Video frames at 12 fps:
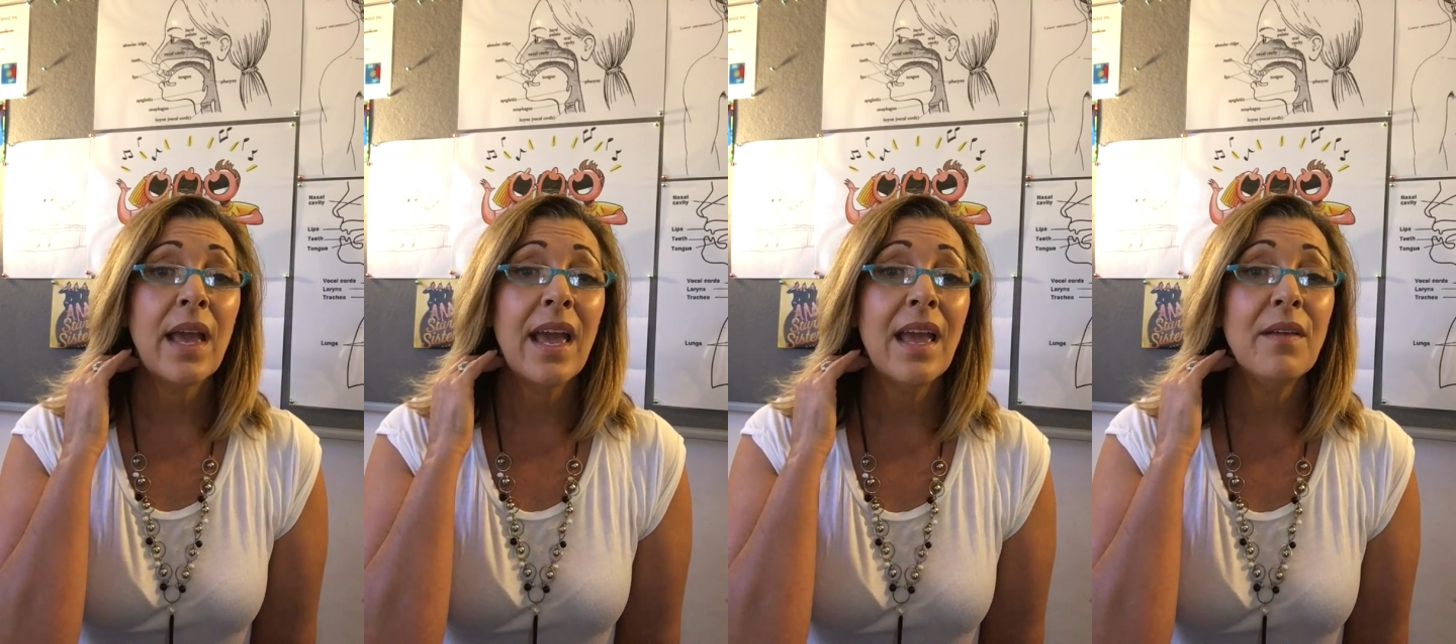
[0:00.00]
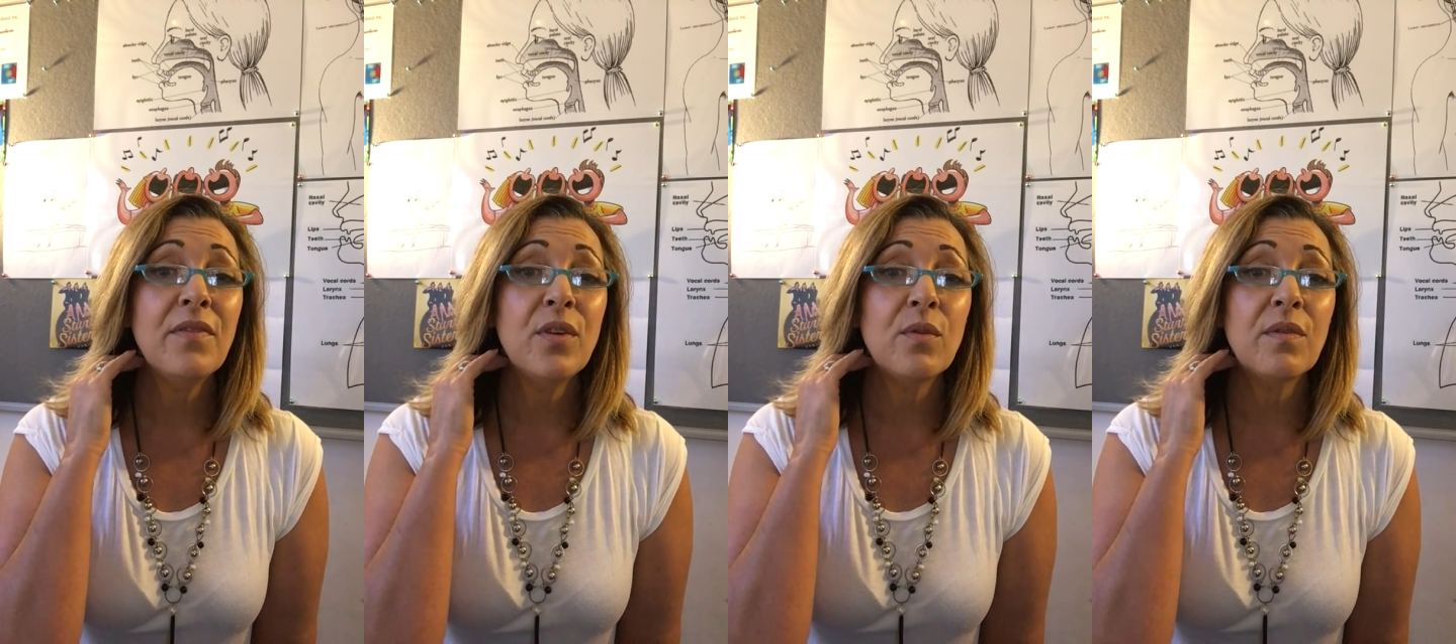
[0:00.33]
have
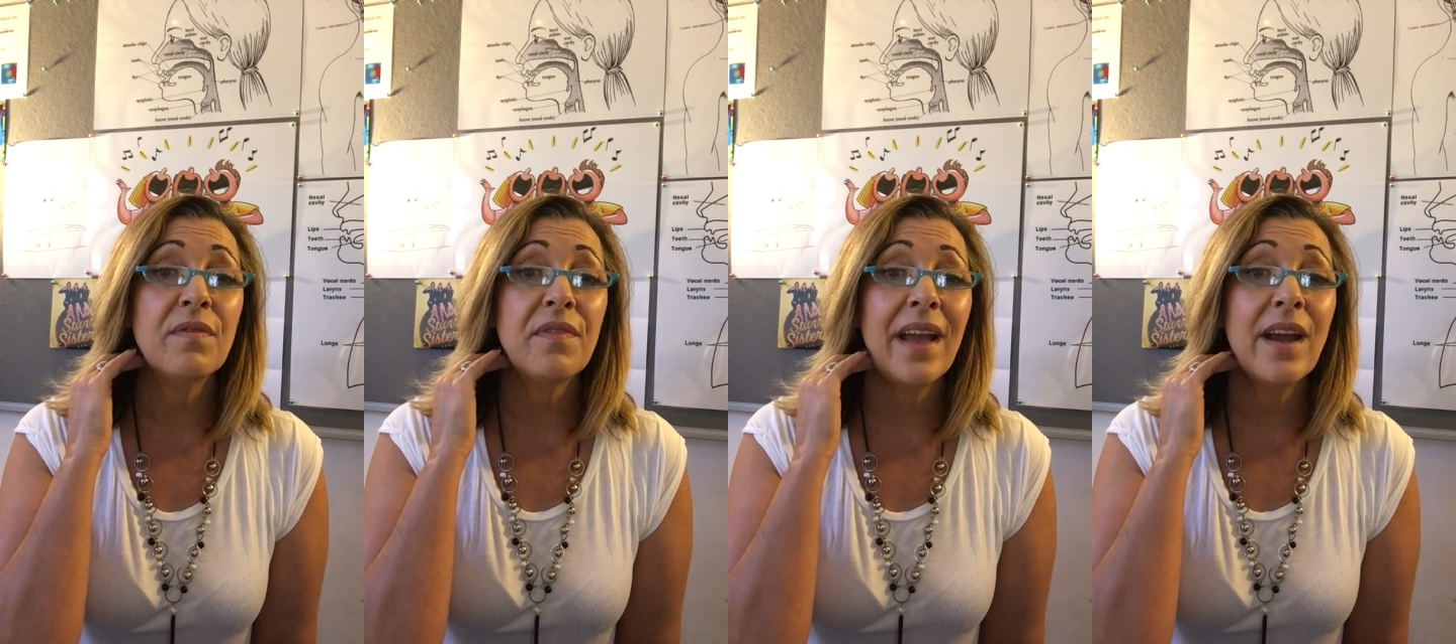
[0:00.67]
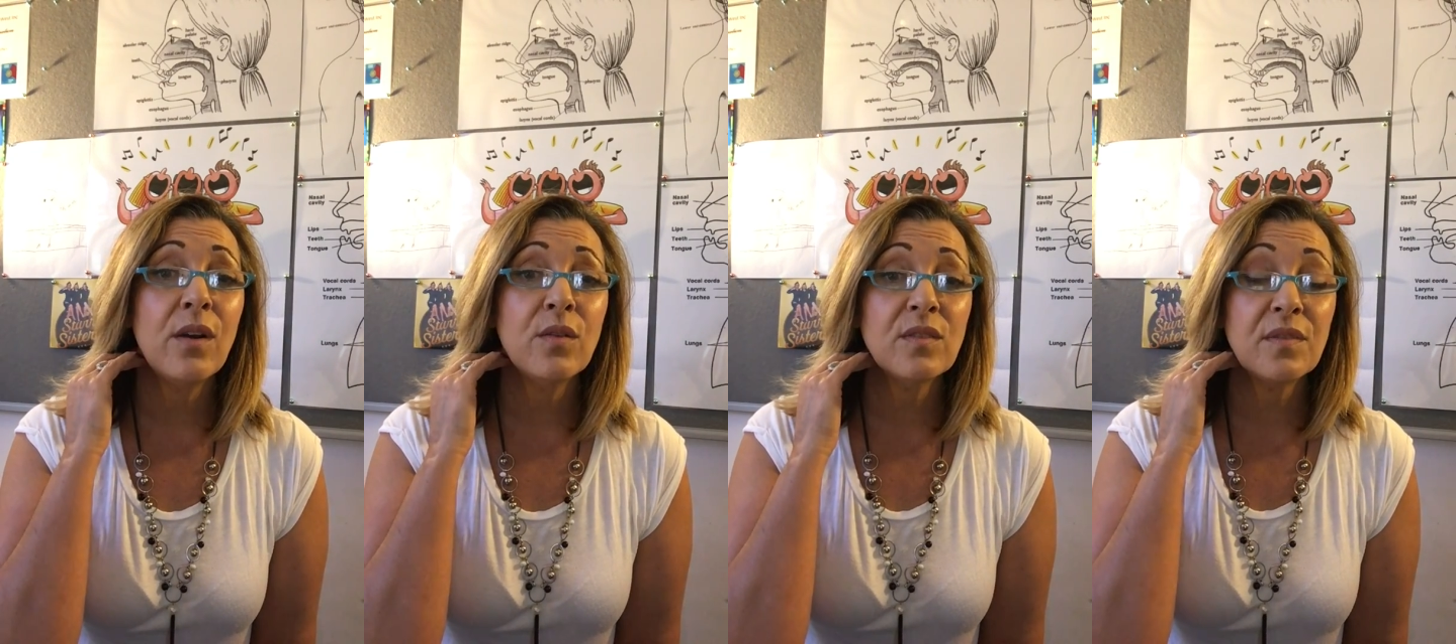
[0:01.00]
your
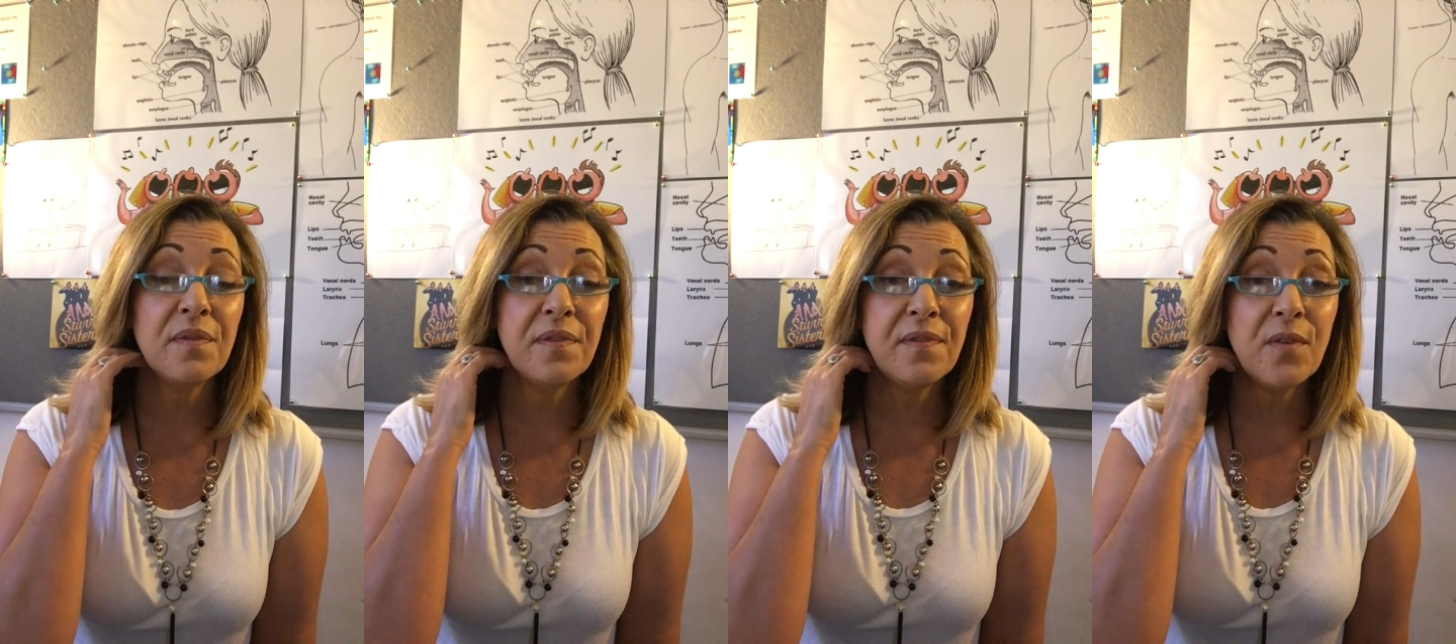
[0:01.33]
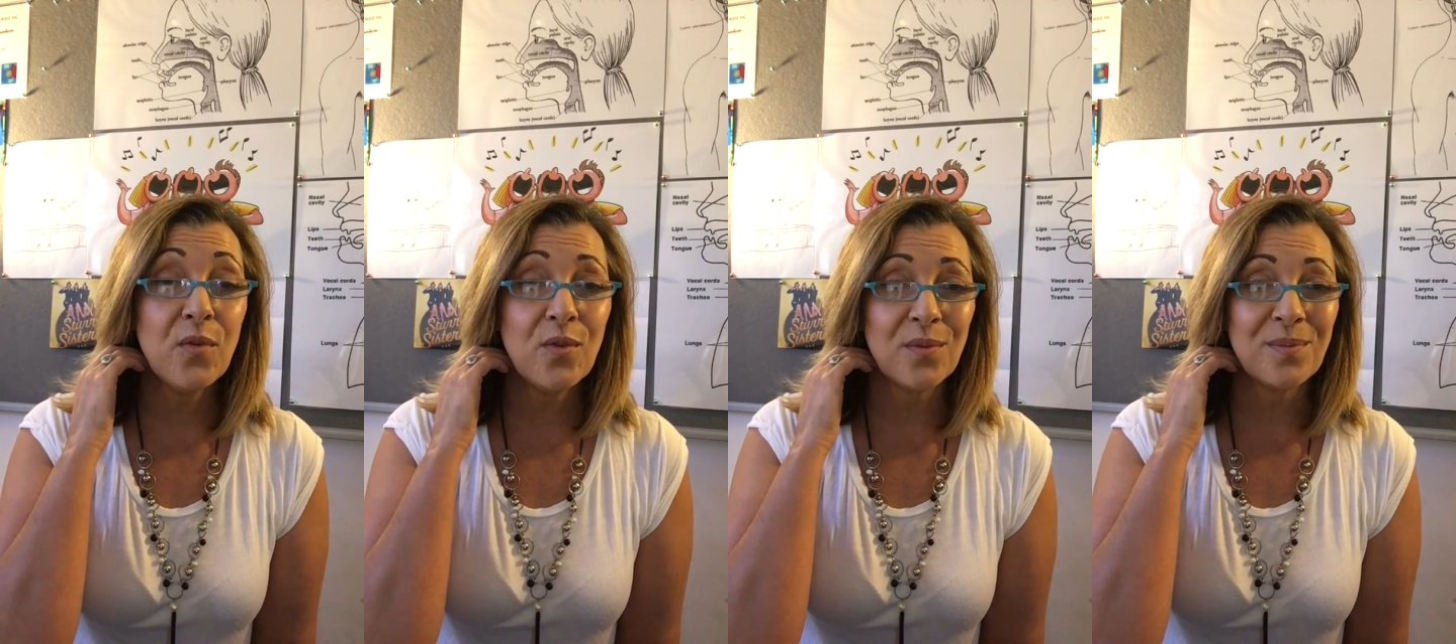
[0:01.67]
vowels
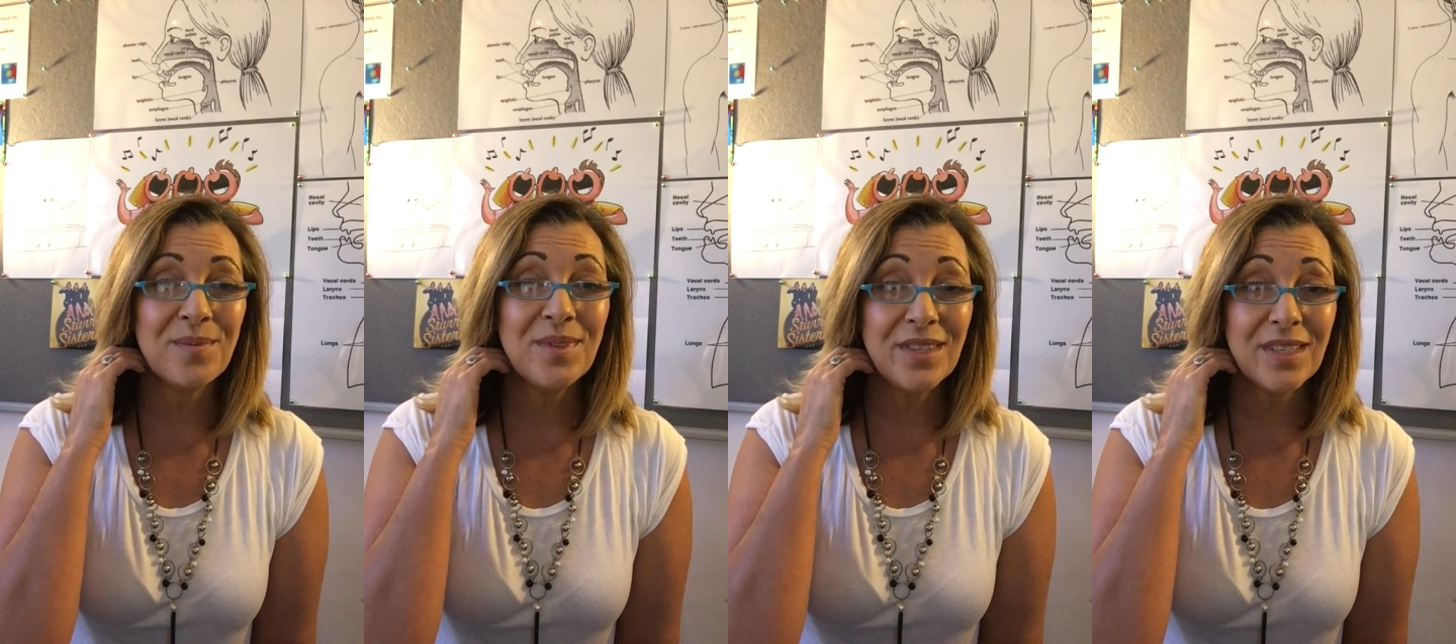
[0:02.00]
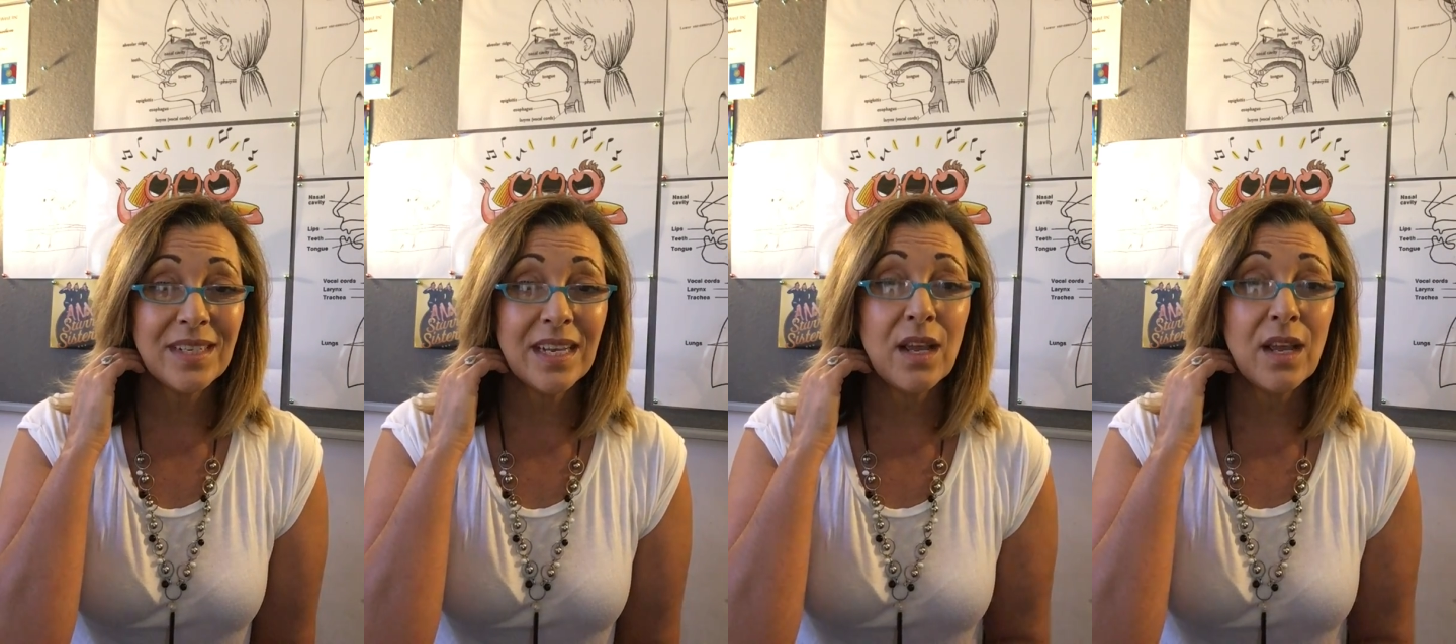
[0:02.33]
formed